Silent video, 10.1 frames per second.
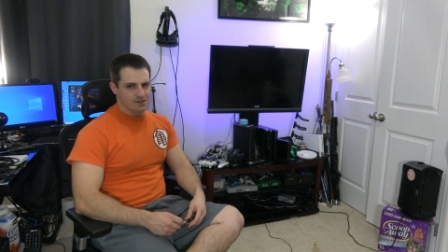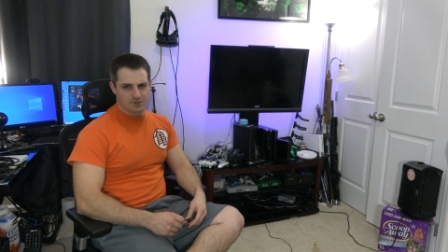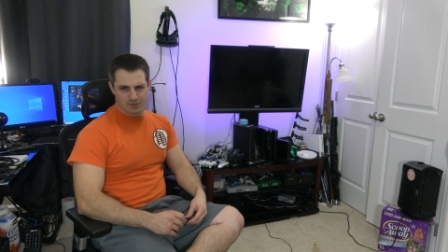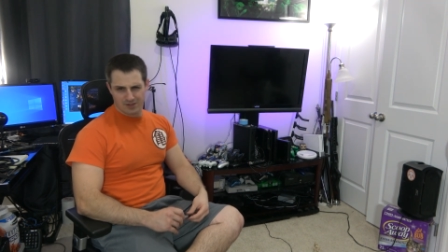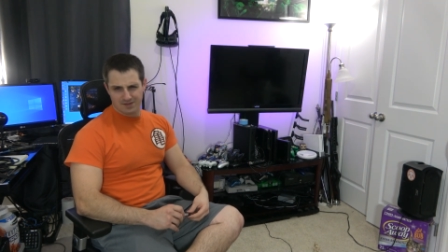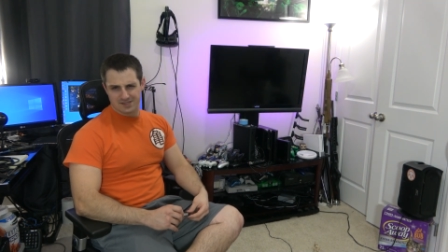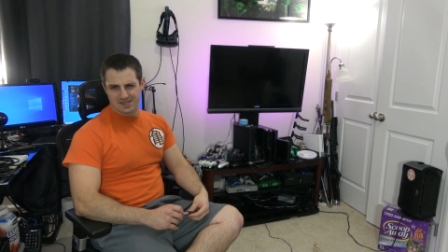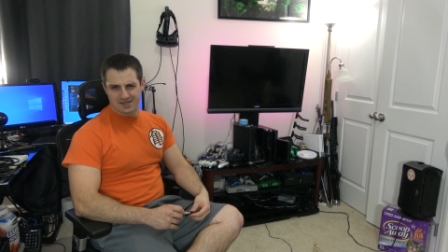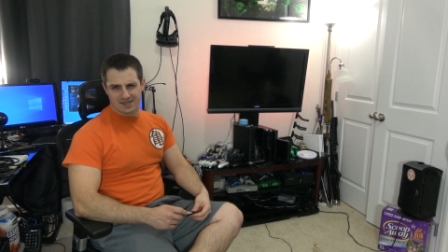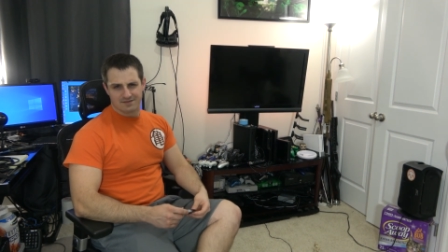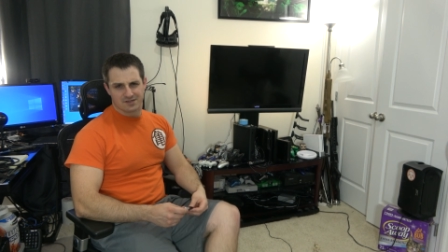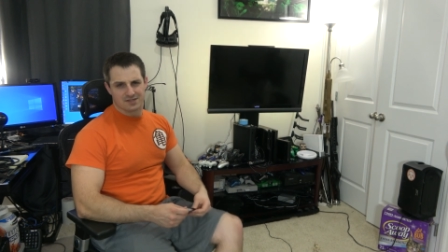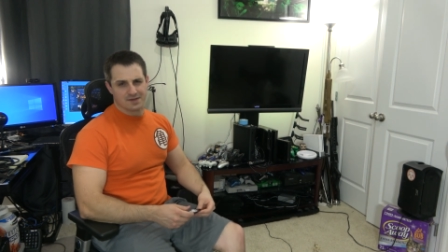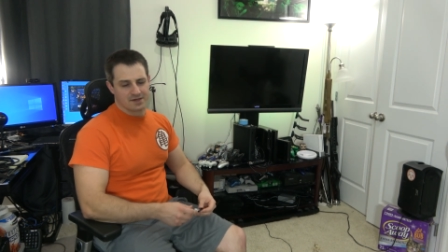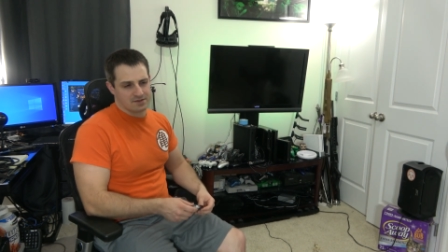It's pretty much Techdive's all
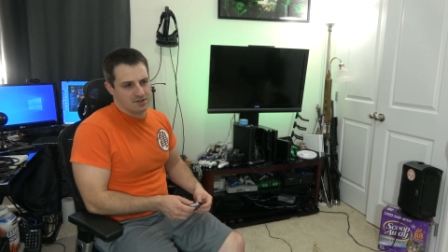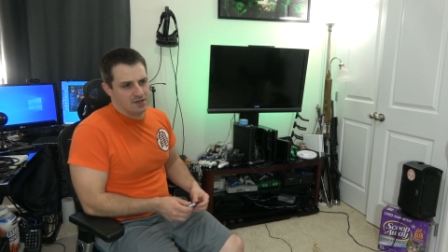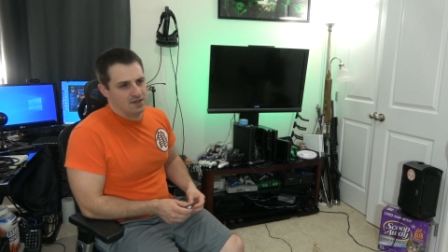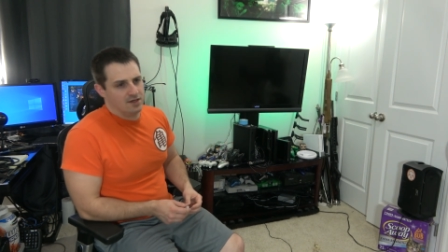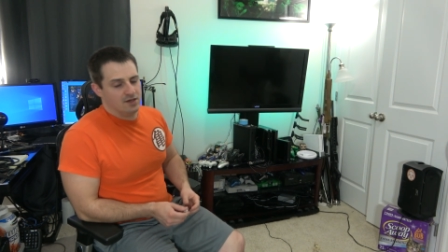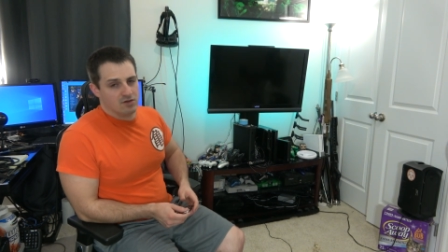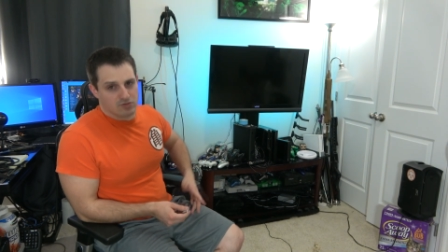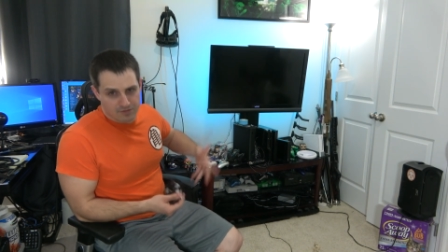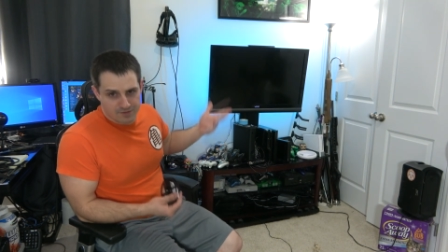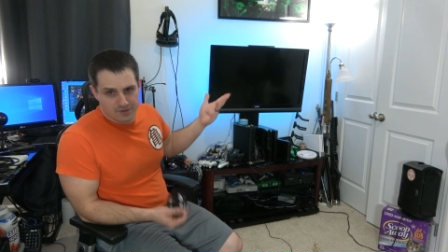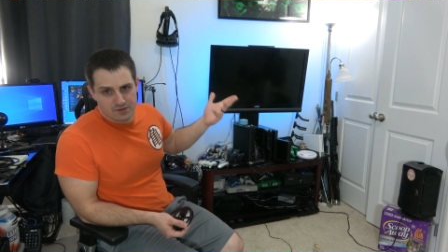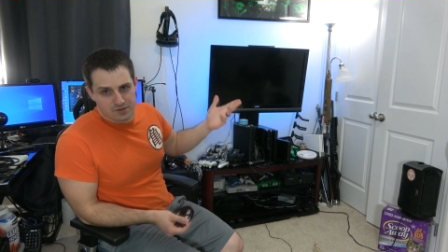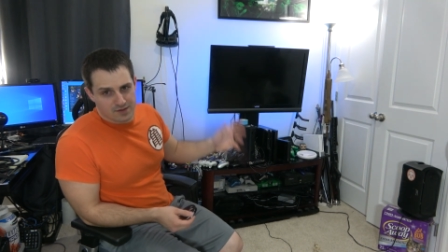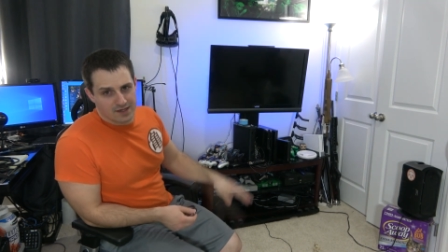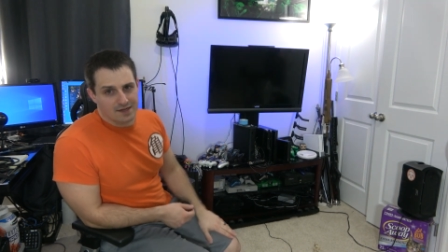about
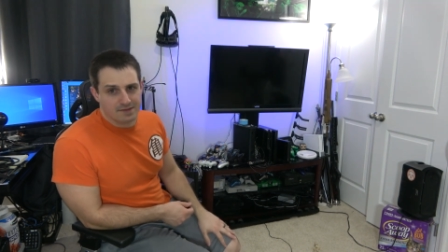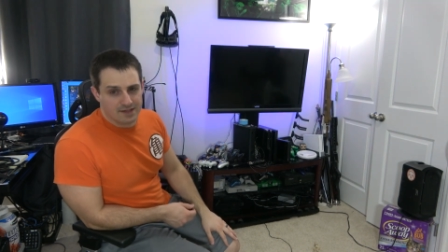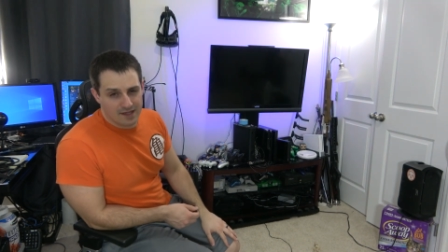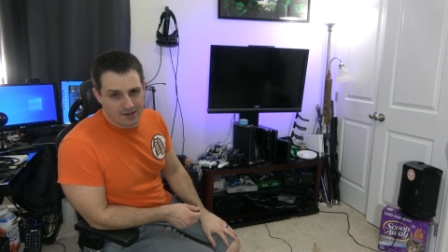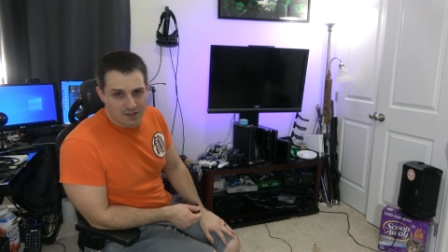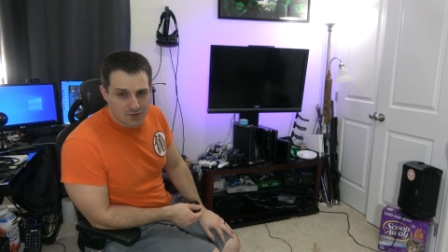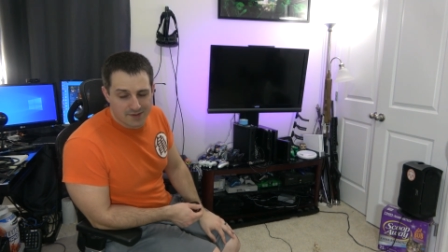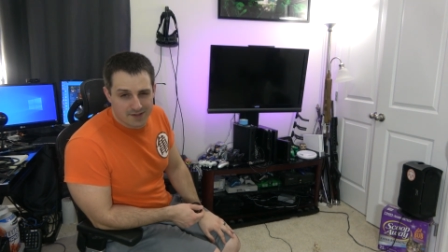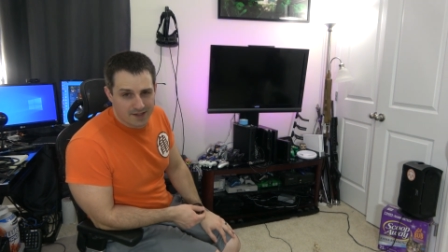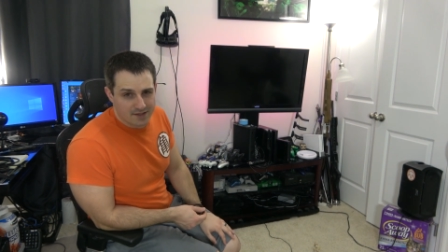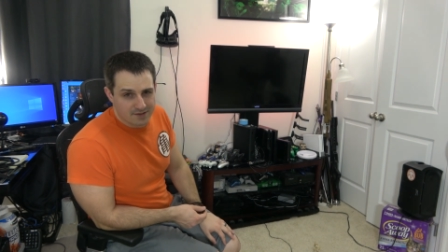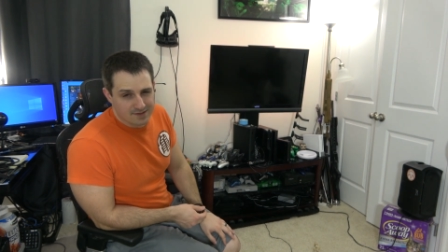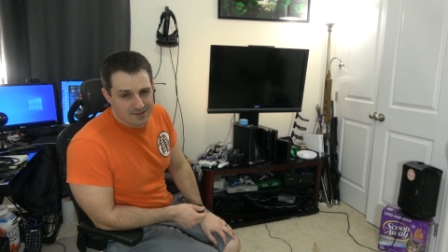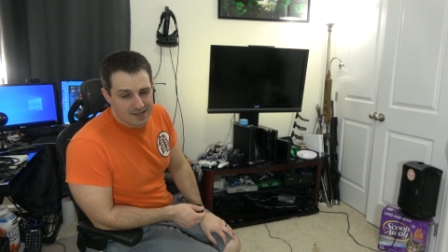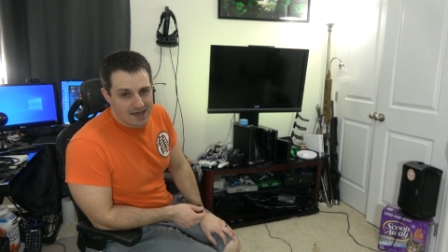reviews, right? I mean, heck, our Twitter handle
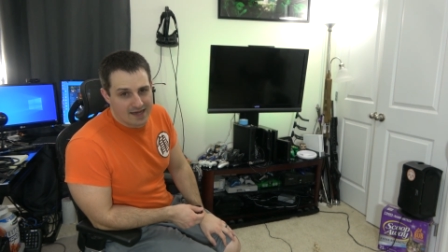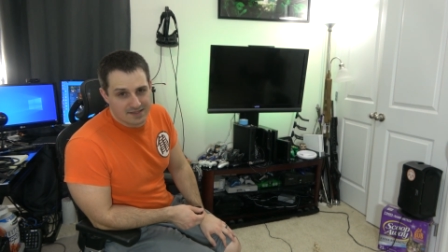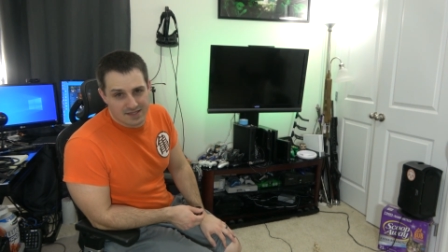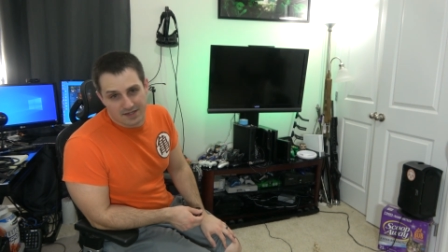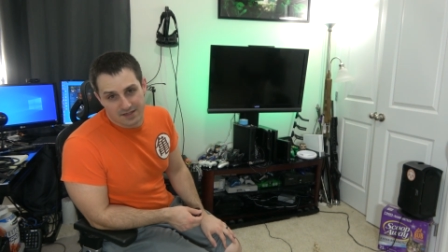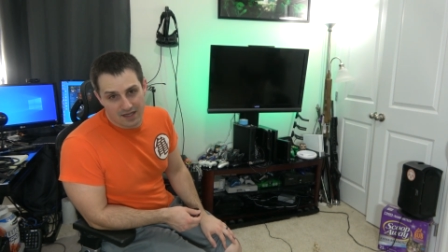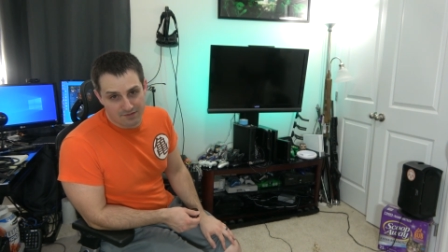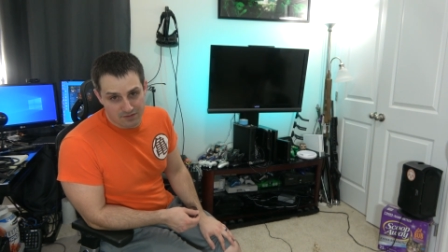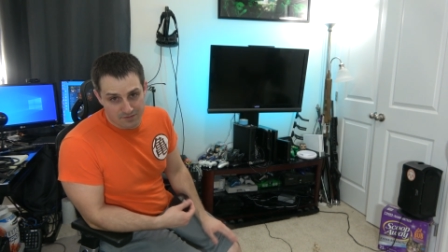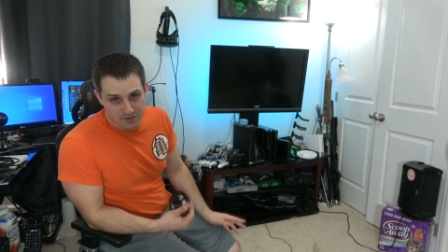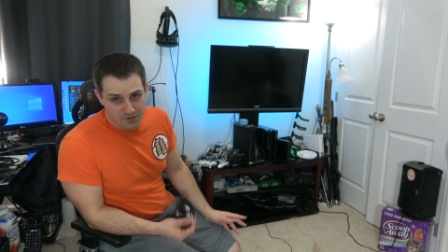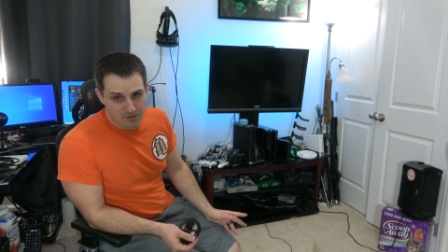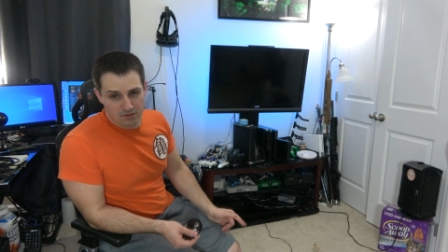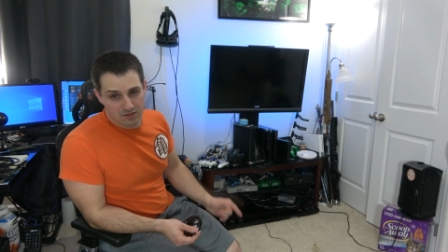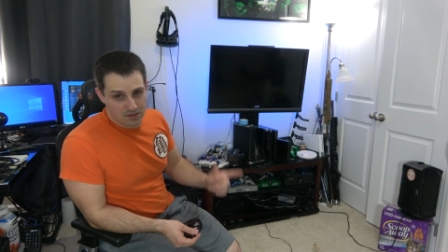is
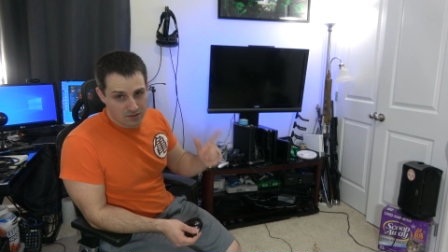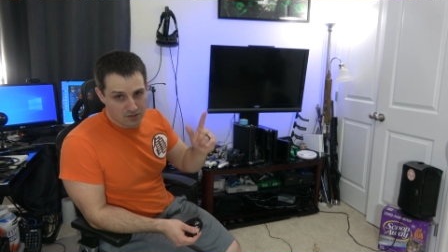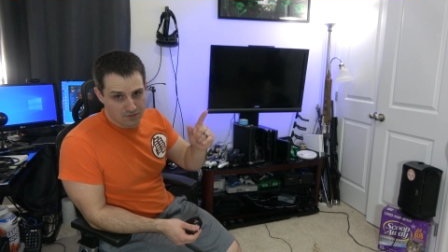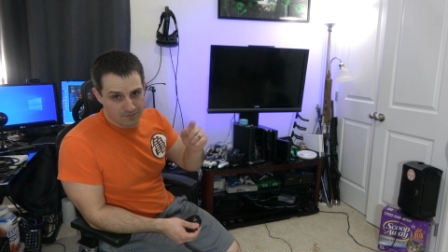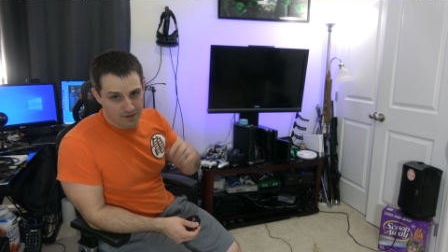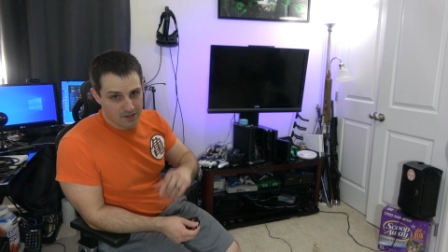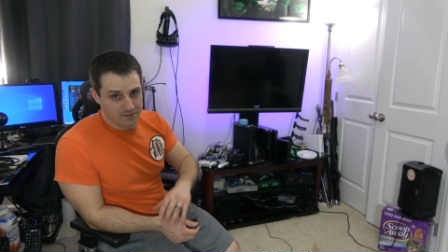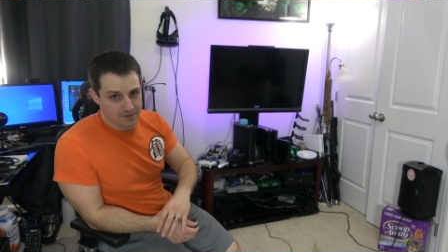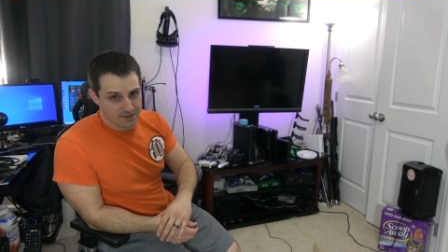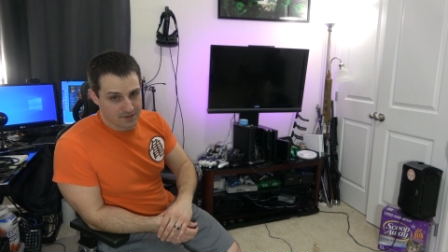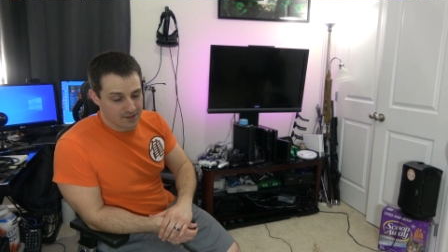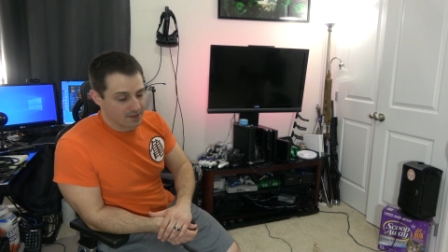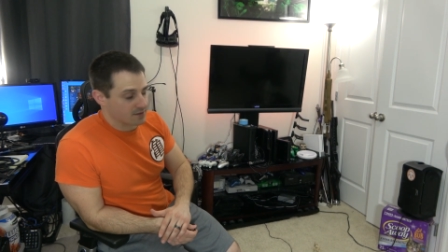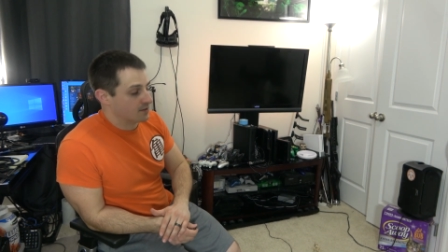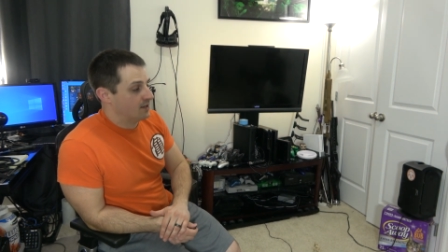@TechDiveReview. Go follow us on
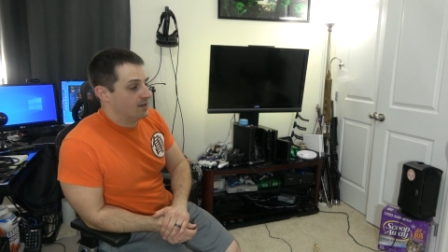there.